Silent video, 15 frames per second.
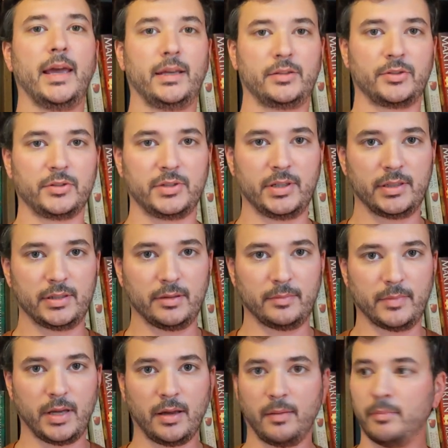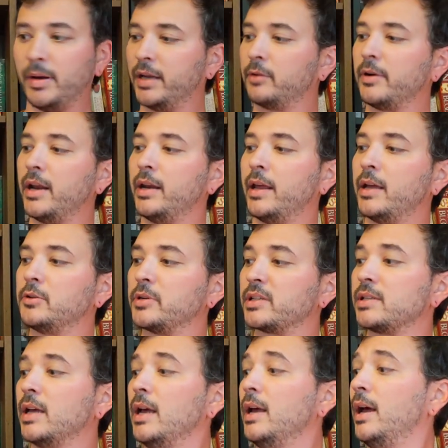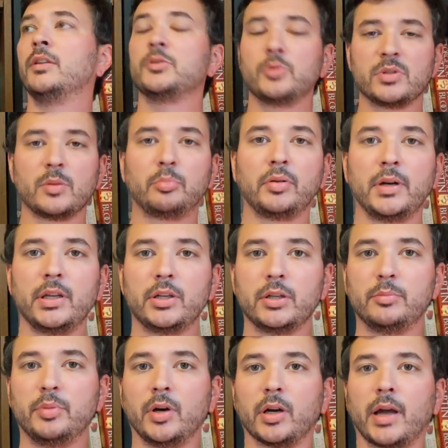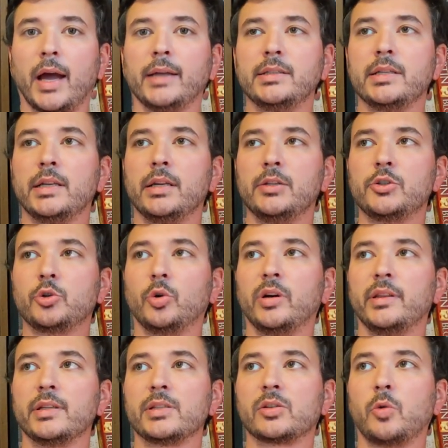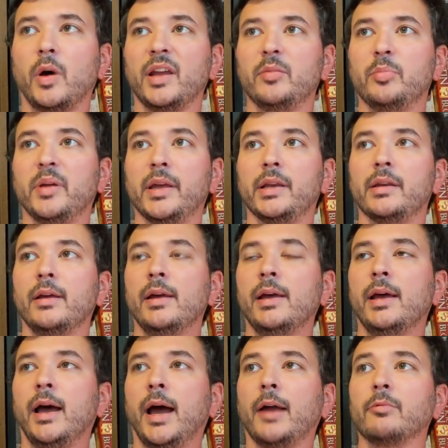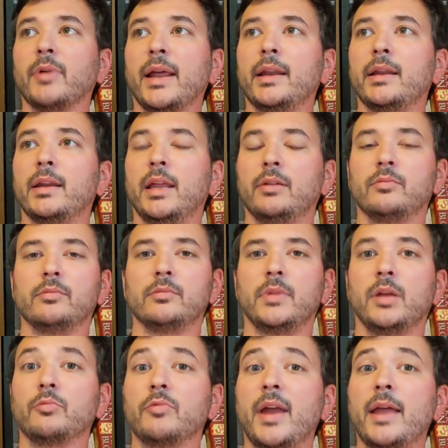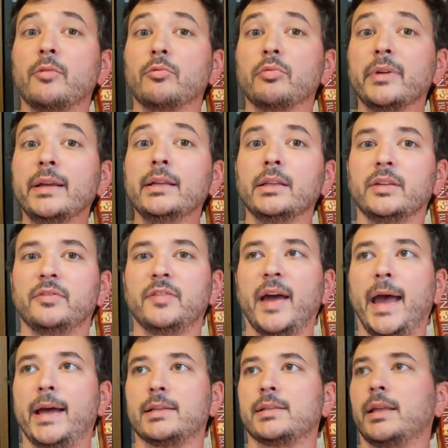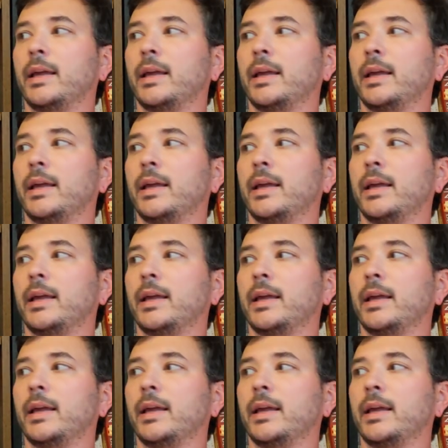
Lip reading: Exorcism by Grady Hendrix. This was a pretty good book. I did enjoy this quite a bit. I read it. It read really fast.